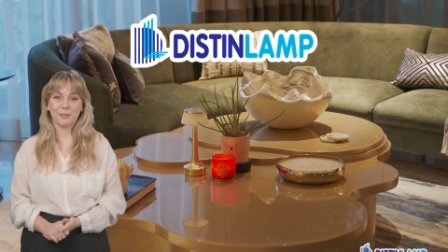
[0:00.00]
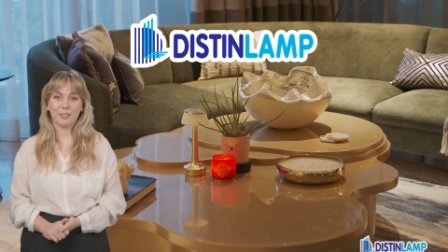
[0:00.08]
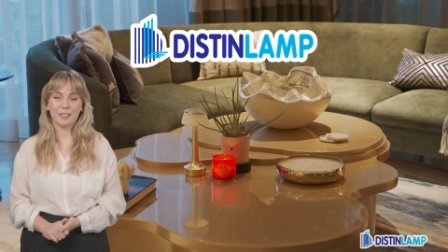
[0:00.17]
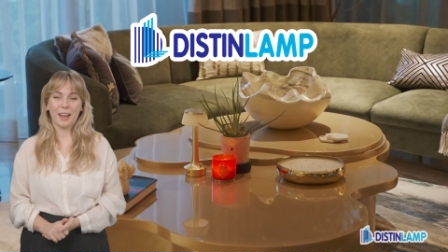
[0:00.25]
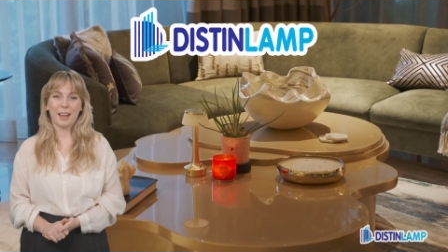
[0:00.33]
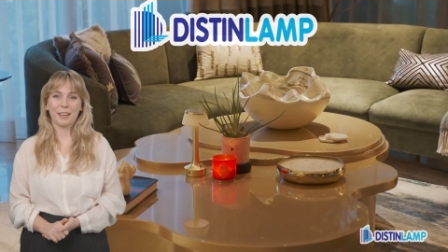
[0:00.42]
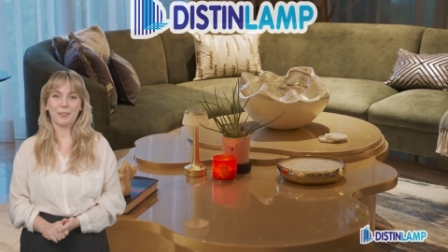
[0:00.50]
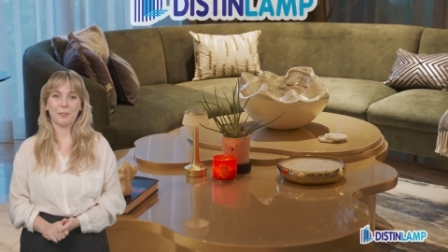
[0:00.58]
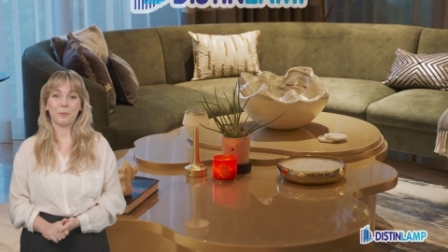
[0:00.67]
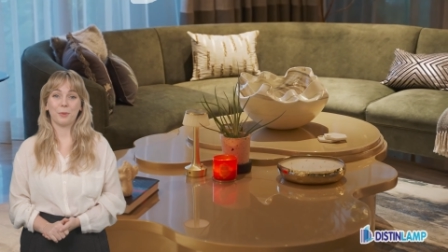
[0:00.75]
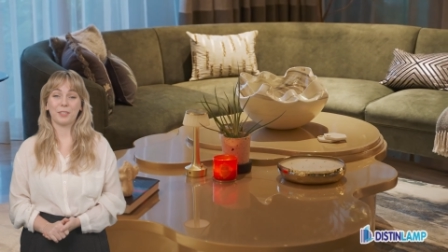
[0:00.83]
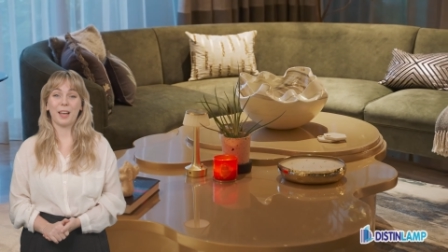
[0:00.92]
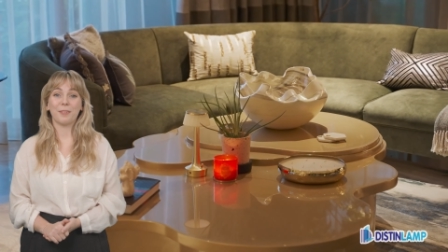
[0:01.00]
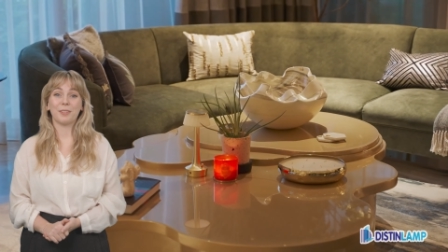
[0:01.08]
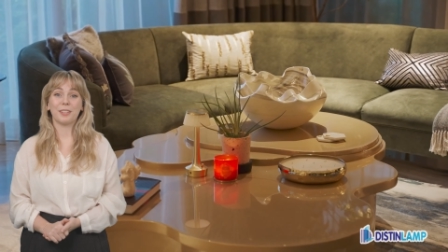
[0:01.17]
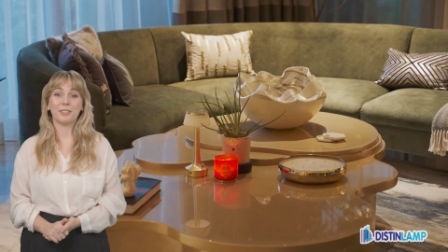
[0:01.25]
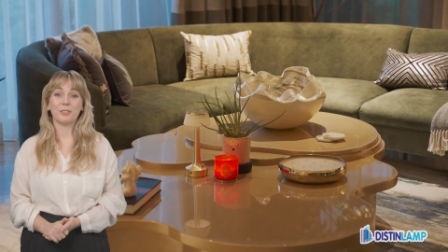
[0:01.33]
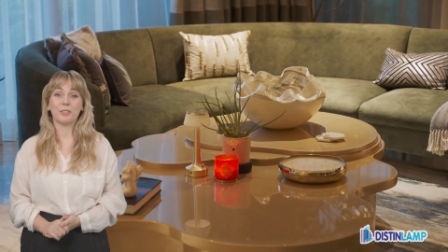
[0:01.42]
Today, we're
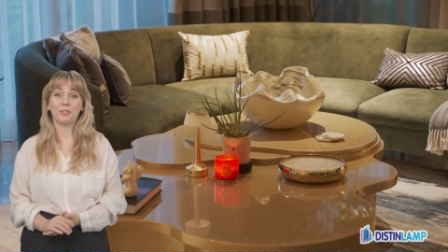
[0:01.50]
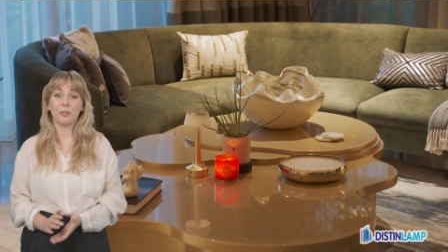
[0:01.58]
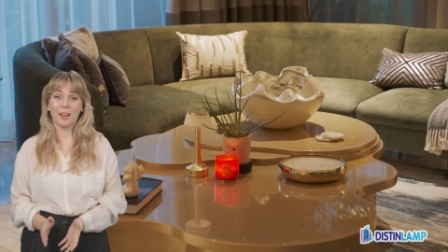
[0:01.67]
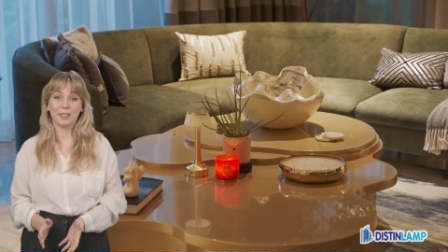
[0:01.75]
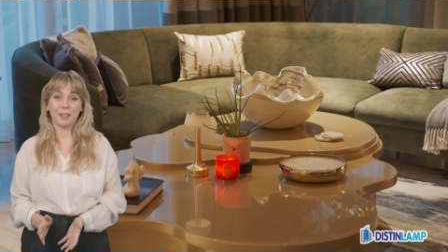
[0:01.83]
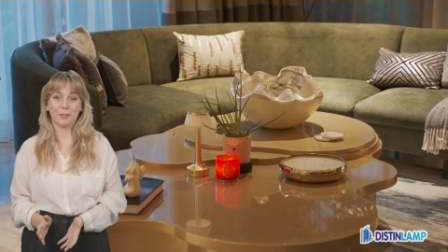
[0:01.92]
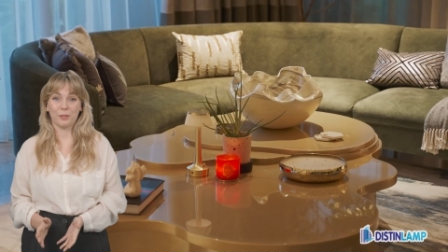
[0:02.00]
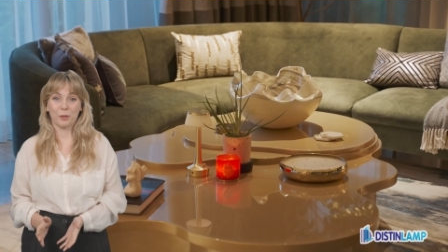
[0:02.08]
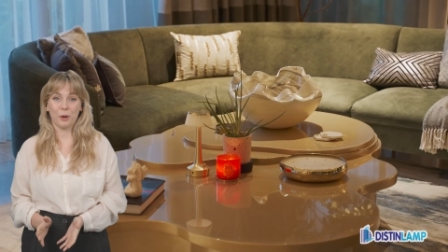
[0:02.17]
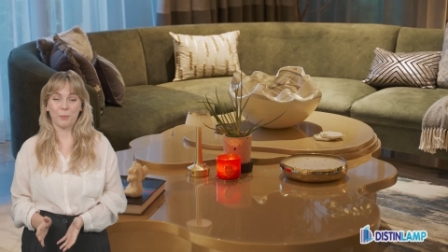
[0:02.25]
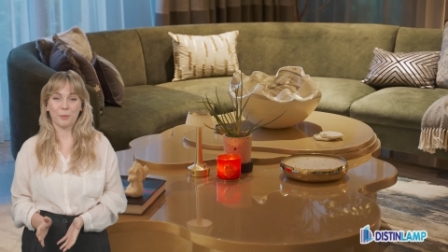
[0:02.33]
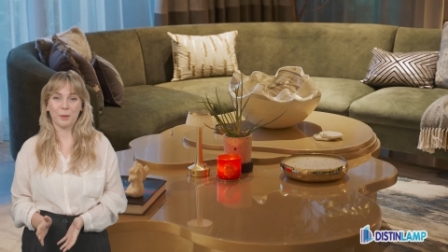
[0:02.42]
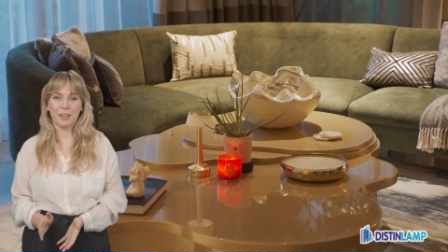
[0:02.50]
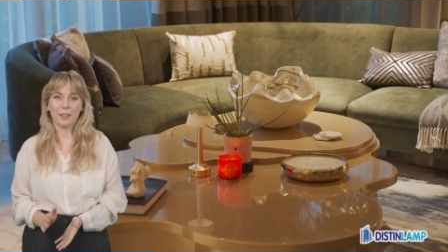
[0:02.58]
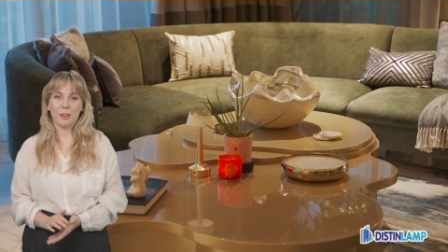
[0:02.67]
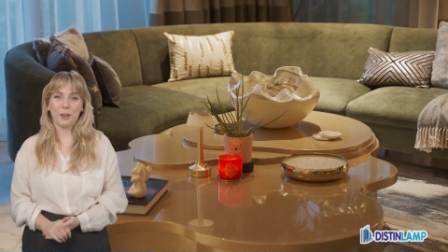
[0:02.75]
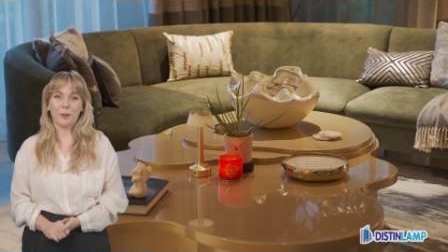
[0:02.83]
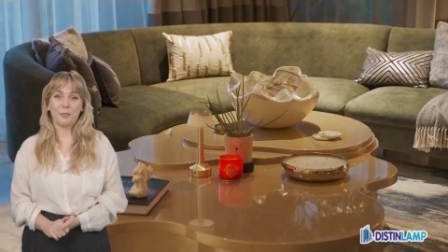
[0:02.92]
diving into the trend of incorporating
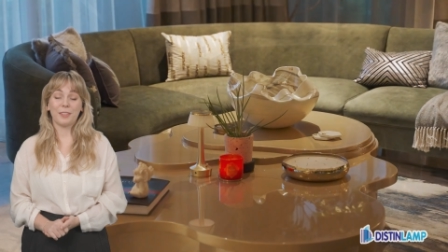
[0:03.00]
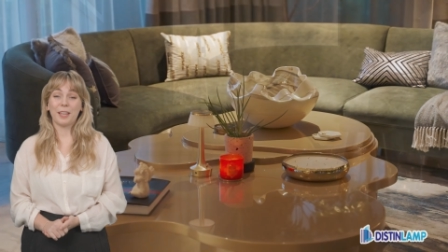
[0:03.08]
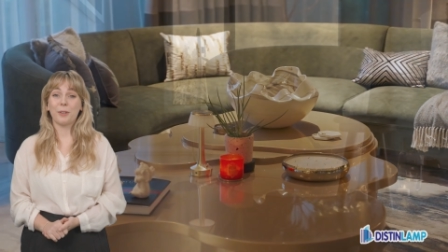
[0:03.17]
curves